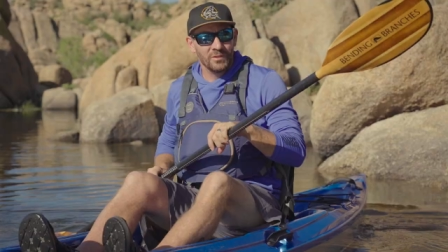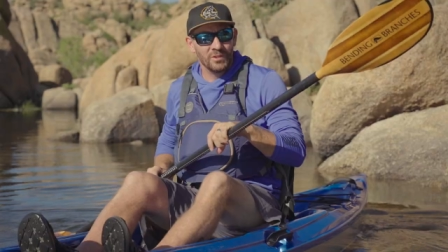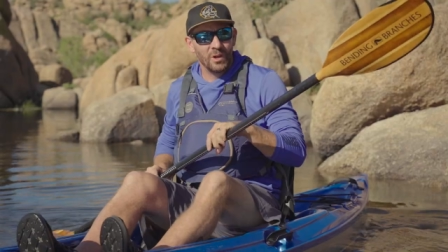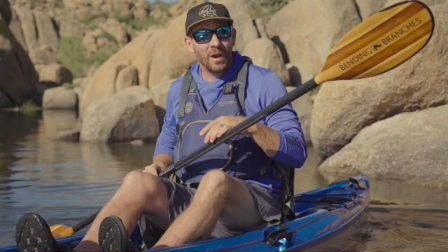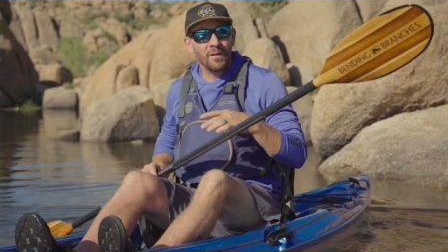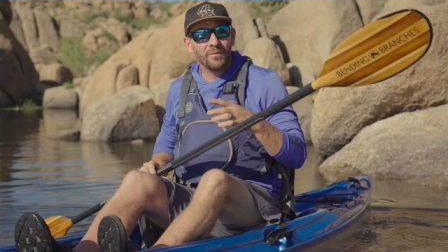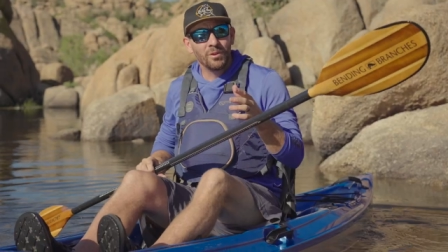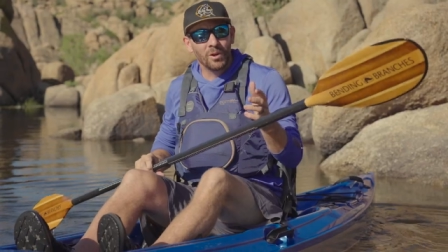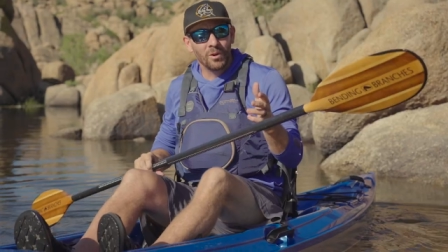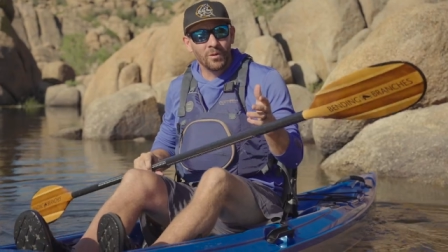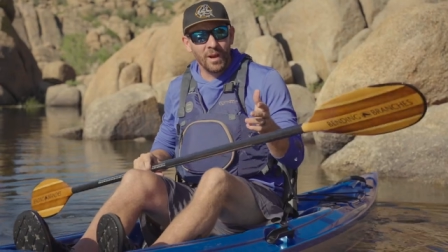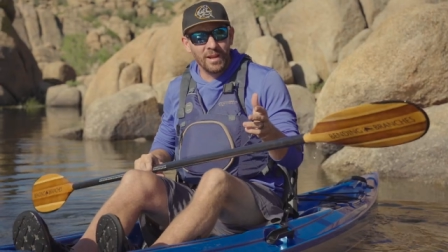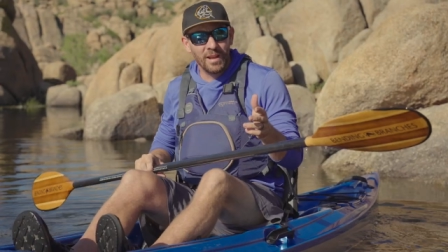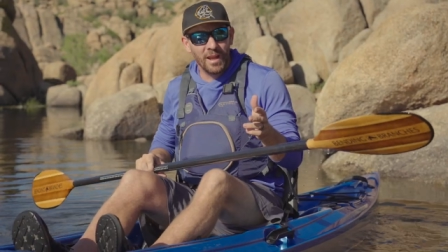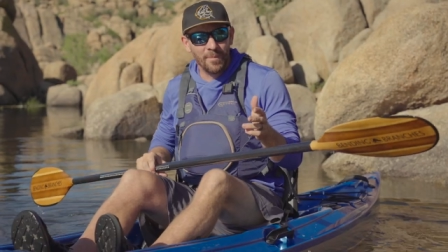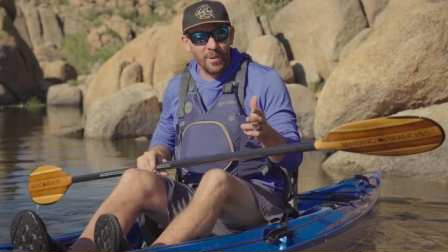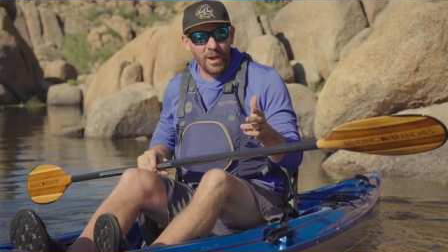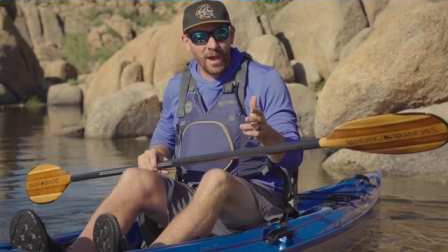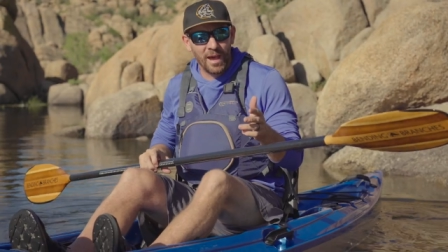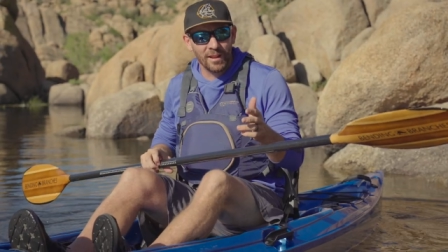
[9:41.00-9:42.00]
So after a great
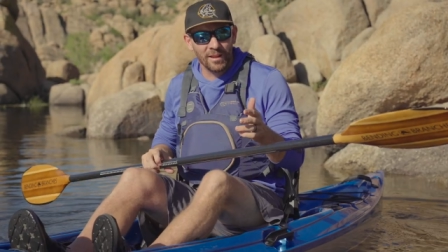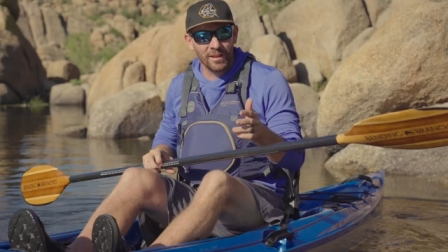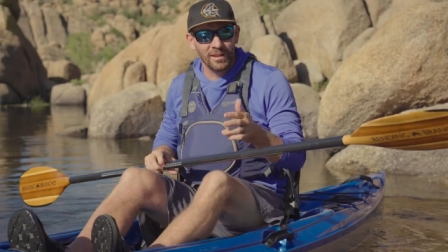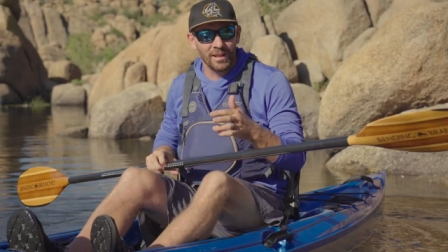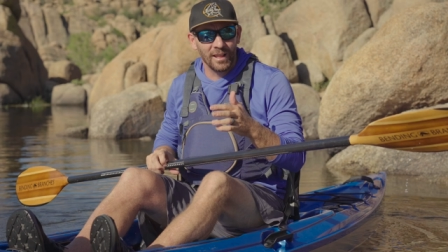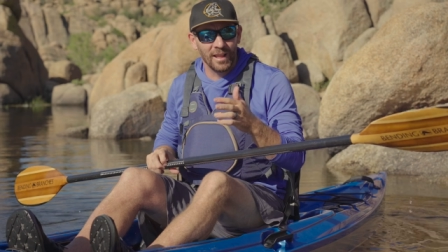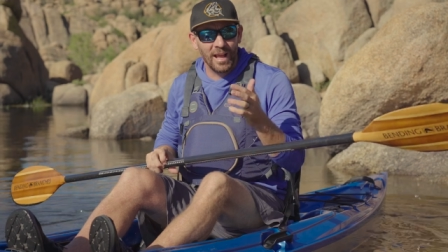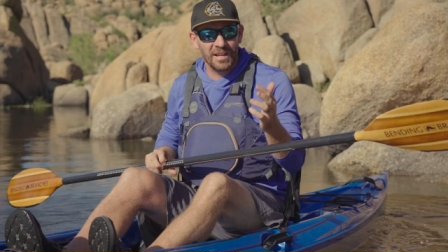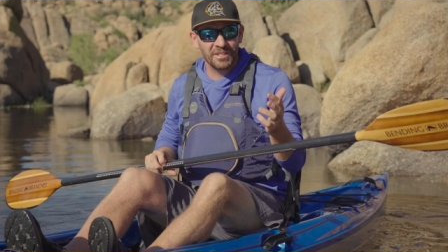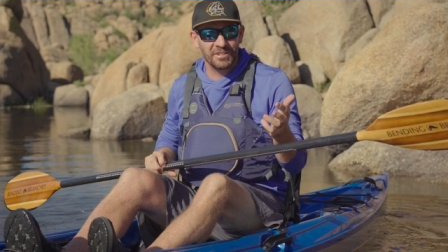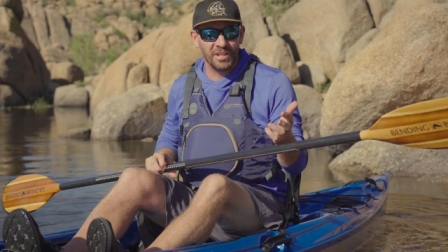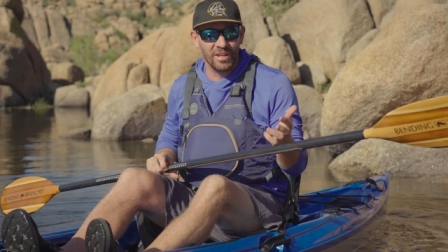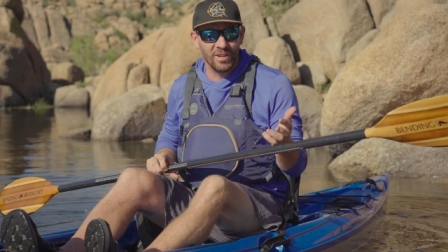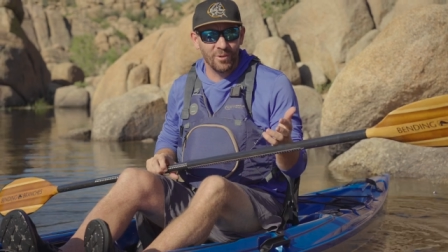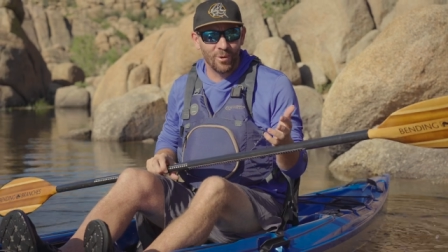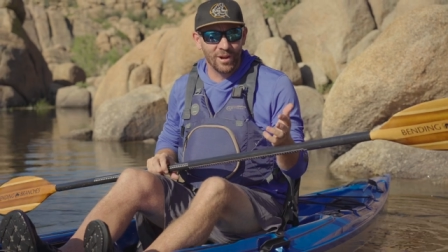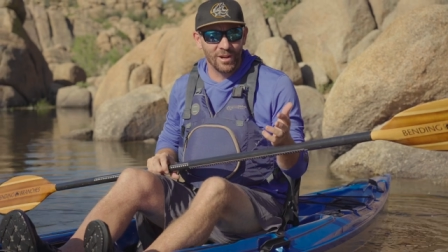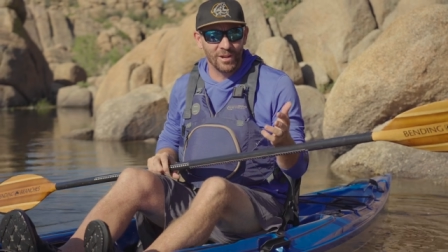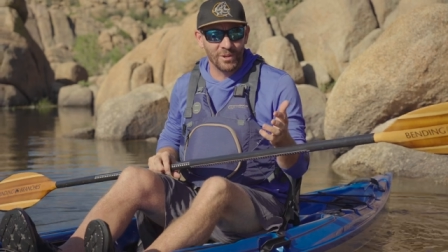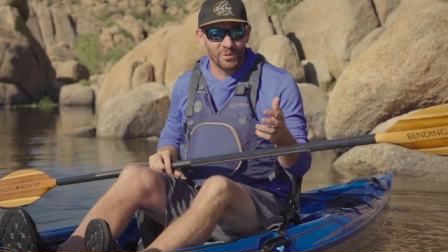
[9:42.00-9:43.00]
day paddling, the last thing you
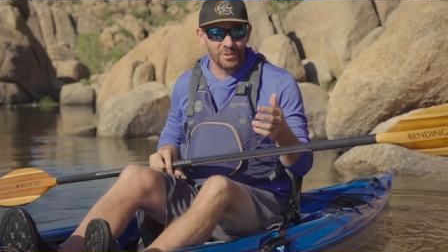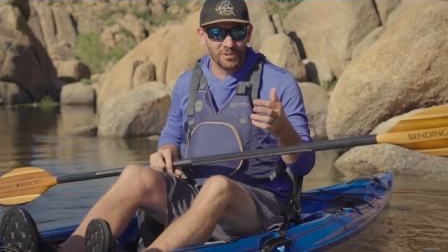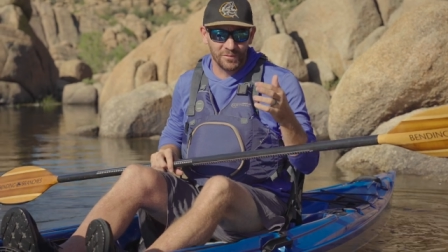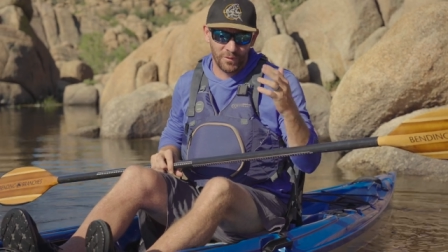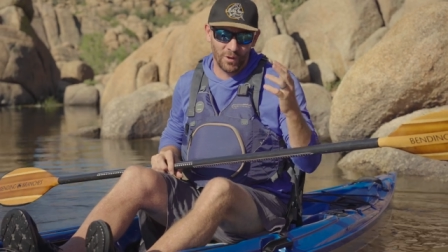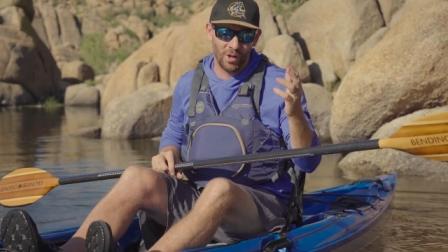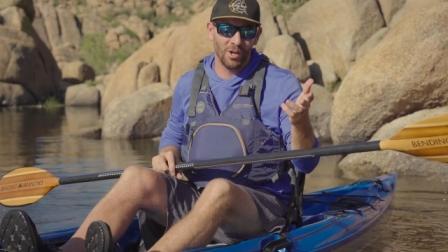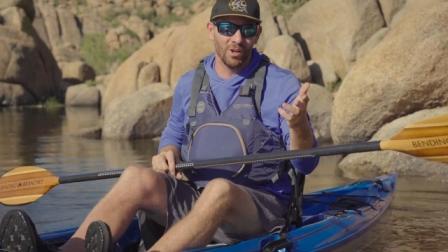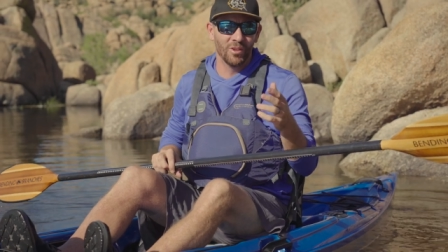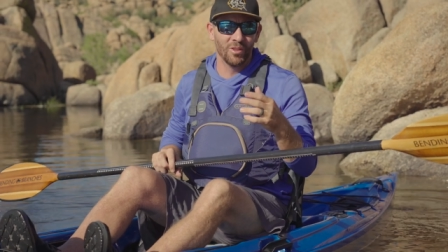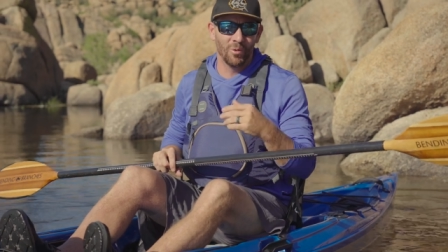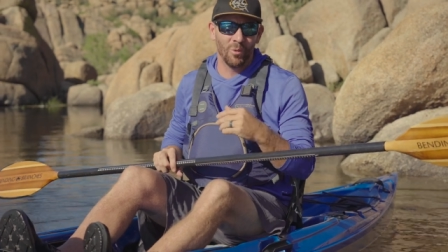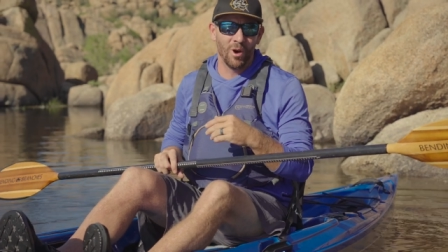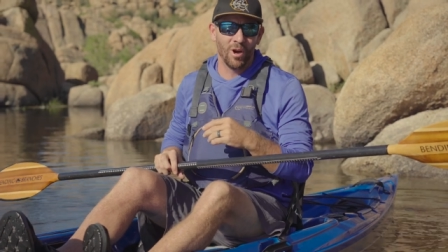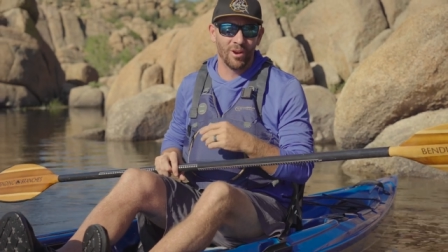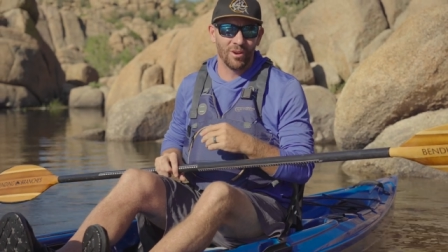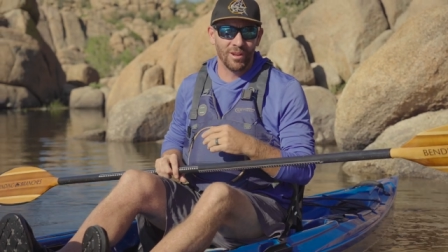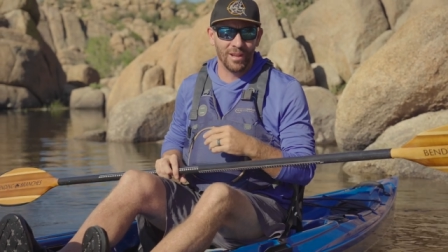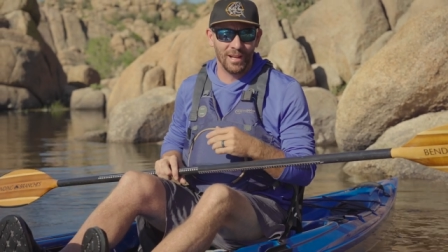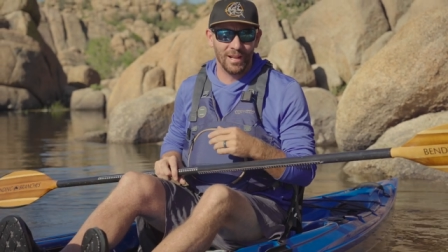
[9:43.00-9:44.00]
want to do is fall in the
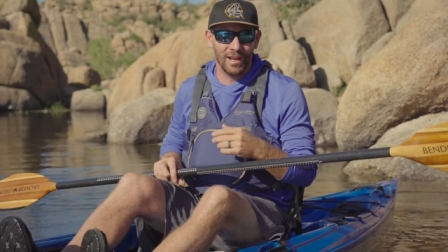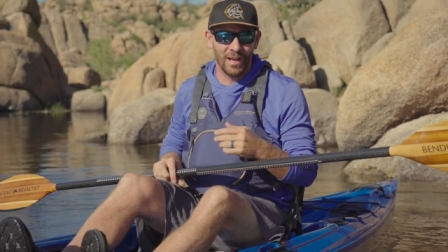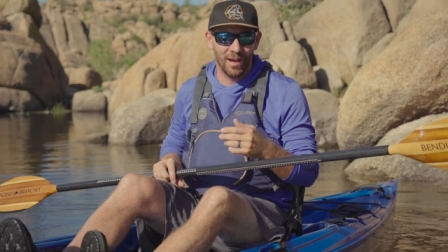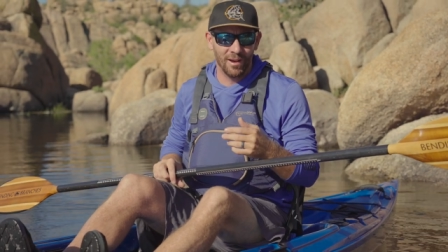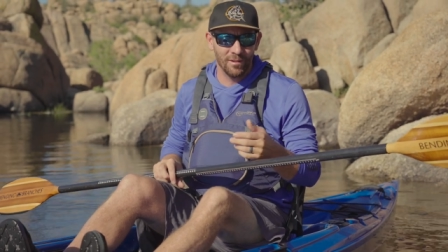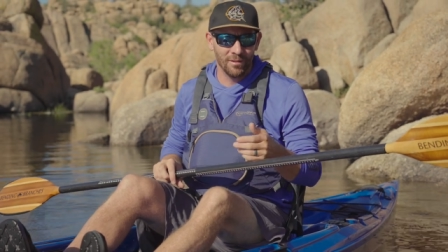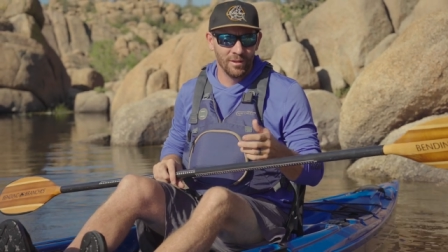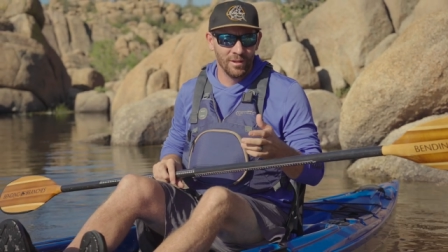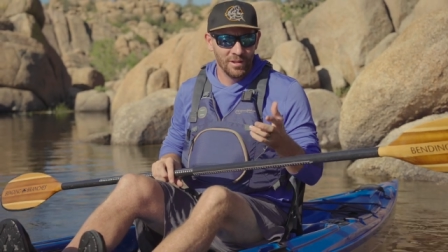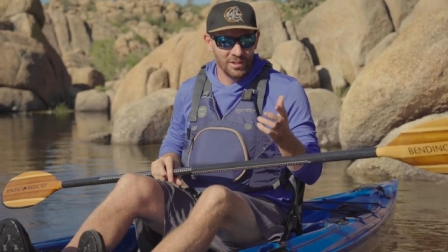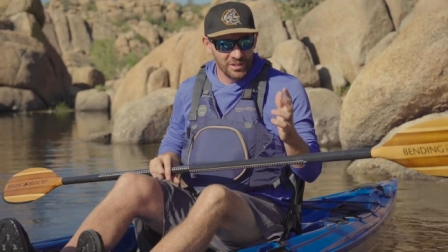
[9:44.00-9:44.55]
water getting out.